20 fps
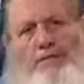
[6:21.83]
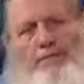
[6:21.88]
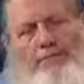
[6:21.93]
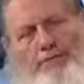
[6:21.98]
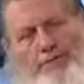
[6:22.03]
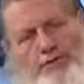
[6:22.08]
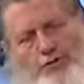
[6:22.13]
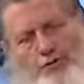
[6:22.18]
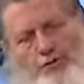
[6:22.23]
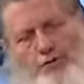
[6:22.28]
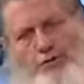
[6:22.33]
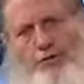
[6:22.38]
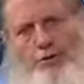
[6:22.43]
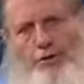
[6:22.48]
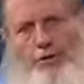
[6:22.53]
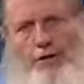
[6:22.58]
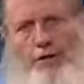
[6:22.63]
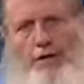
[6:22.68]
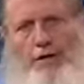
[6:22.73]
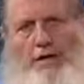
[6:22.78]
For
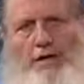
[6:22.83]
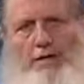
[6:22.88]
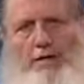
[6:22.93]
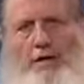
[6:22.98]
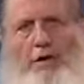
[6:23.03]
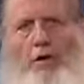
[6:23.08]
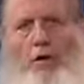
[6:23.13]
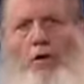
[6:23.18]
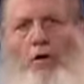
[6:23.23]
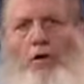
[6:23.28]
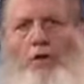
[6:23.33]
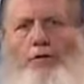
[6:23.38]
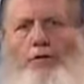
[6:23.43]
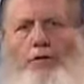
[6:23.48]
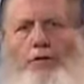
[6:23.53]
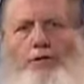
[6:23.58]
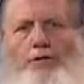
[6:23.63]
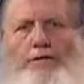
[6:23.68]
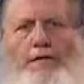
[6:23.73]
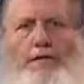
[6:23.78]
sure that all
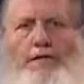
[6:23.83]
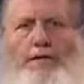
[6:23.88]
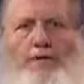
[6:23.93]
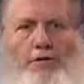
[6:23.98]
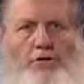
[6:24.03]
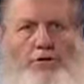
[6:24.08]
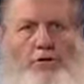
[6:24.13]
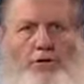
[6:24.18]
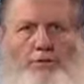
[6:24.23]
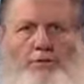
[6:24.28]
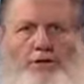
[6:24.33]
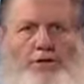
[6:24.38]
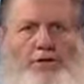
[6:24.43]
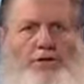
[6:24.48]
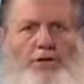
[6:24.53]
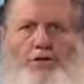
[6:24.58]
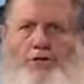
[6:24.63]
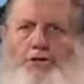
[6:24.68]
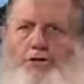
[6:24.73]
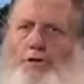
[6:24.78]
the deeds are going to be
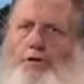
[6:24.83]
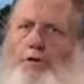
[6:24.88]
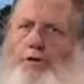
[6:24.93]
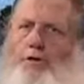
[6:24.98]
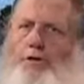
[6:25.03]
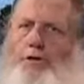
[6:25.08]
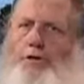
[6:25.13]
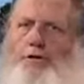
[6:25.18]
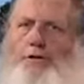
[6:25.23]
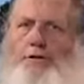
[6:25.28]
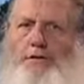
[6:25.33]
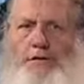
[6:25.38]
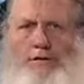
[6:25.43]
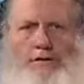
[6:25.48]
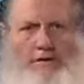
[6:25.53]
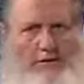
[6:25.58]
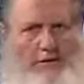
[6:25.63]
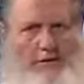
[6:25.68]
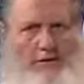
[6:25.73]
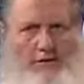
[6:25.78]
judged according to
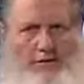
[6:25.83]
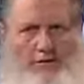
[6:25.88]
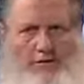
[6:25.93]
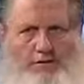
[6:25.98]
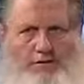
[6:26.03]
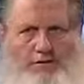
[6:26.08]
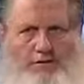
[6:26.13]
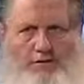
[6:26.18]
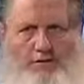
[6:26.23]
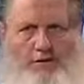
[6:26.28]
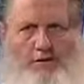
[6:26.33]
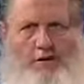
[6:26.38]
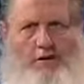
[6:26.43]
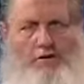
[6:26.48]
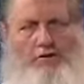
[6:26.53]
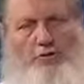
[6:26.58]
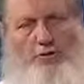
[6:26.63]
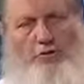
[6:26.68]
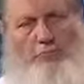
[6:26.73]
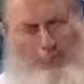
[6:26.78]
the intentions.
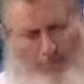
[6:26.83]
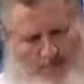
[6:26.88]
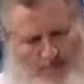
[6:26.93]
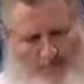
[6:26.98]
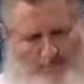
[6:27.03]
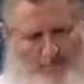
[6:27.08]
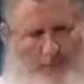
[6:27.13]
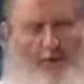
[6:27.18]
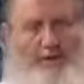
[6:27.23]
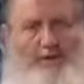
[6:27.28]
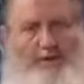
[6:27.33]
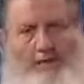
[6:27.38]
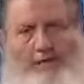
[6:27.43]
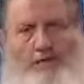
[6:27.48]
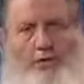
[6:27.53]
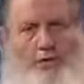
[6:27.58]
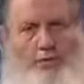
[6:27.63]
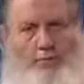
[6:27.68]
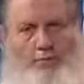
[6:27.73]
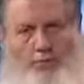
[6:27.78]
So if we keep our
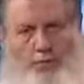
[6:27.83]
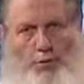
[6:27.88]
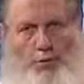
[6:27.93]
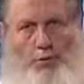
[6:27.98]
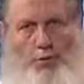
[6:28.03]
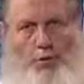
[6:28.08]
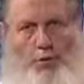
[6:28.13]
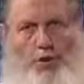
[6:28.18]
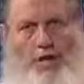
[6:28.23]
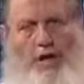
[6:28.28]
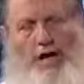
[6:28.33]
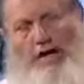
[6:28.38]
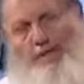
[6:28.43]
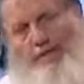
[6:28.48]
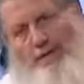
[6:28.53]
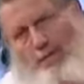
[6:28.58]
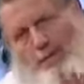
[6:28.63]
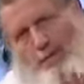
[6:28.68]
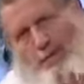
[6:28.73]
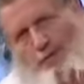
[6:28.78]
intention pure
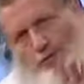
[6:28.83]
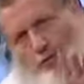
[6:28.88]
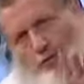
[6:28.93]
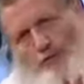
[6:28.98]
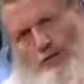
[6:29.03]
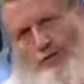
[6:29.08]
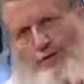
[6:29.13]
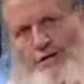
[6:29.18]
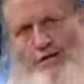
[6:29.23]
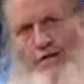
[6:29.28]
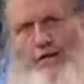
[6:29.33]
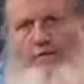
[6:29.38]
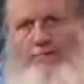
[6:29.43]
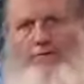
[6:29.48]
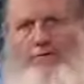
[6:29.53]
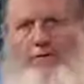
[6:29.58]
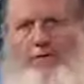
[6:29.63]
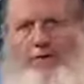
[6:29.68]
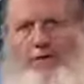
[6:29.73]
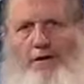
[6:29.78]
and then we do the
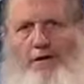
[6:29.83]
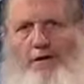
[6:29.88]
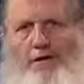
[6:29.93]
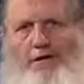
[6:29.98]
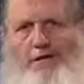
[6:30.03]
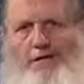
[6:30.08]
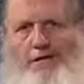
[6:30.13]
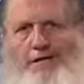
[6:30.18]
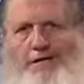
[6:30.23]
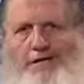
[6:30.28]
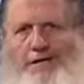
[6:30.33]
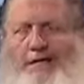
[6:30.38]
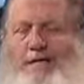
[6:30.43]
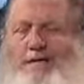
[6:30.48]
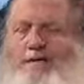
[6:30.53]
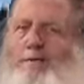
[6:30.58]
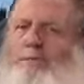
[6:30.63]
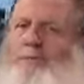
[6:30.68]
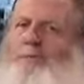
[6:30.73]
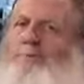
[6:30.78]
deed for Allah,
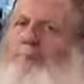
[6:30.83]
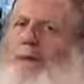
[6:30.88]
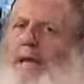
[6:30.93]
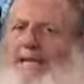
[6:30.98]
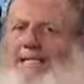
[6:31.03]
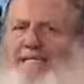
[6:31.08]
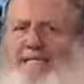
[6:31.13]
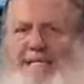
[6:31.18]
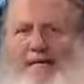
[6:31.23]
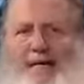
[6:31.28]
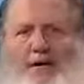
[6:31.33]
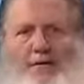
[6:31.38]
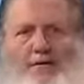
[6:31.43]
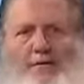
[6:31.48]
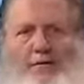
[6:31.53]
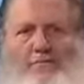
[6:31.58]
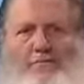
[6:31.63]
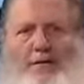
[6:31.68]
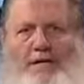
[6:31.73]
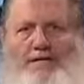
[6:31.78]
it's amazing
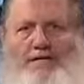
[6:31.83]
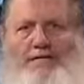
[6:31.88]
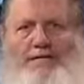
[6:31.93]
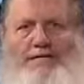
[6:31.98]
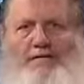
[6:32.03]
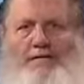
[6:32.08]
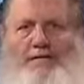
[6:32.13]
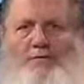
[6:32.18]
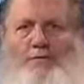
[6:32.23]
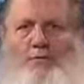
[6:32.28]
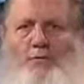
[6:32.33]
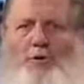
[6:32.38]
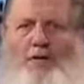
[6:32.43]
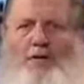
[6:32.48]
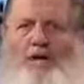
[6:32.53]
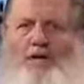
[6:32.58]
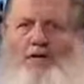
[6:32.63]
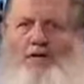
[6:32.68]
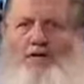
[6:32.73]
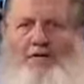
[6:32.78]
how he makes things
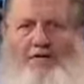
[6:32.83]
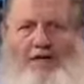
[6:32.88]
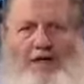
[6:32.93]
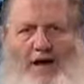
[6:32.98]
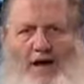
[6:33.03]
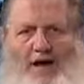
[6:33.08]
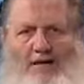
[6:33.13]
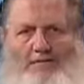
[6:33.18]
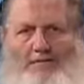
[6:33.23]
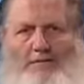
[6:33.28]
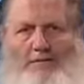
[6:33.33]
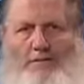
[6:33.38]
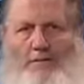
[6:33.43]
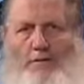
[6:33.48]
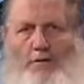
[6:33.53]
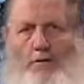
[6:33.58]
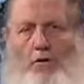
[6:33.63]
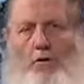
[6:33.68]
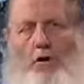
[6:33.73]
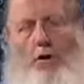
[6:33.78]
work out in our lives.